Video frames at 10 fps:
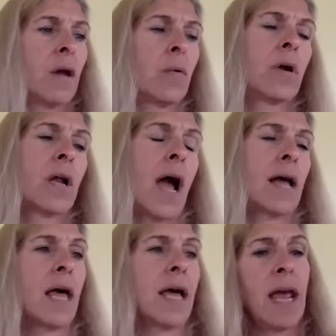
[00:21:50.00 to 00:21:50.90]
we're going to
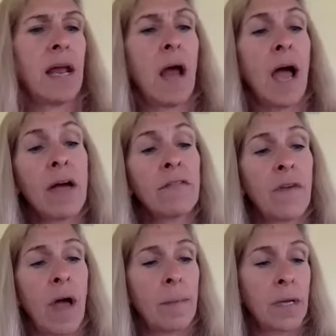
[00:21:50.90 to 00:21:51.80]
highlight, and
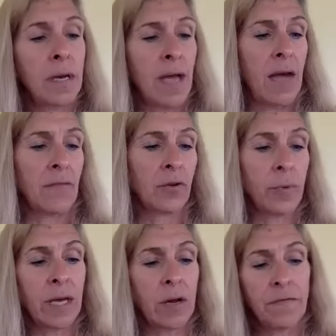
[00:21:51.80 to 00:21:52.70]
I'm going to, after
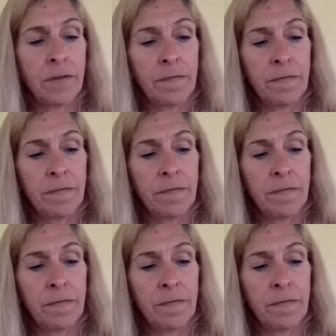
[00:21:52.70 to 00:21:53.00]
we get off